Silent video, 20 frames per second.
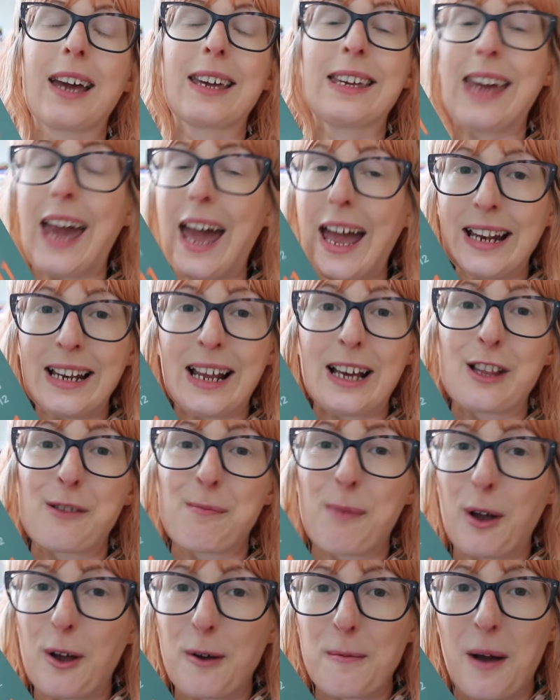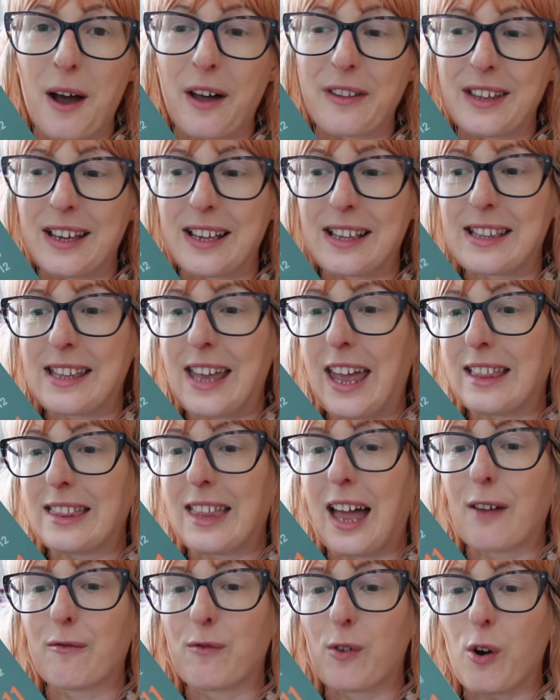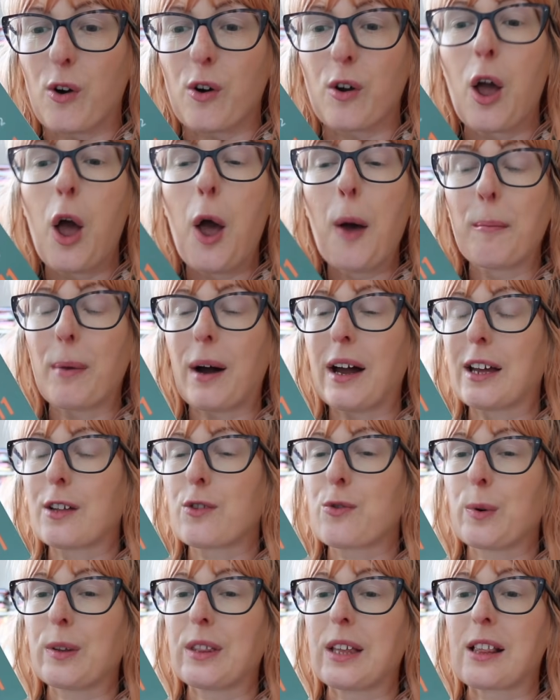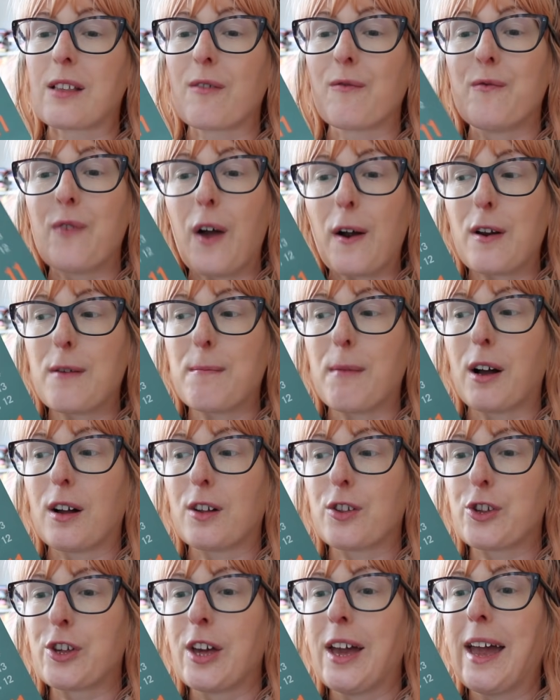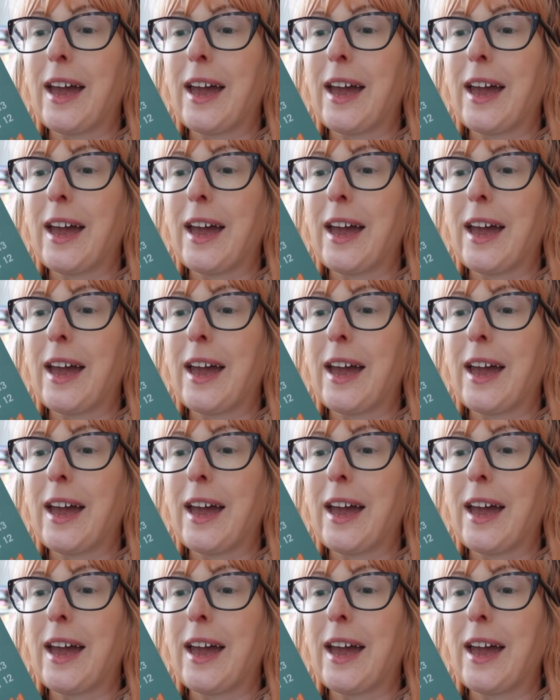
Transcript: Again, I spoke about this in that vlog, but I enjoyed this very much.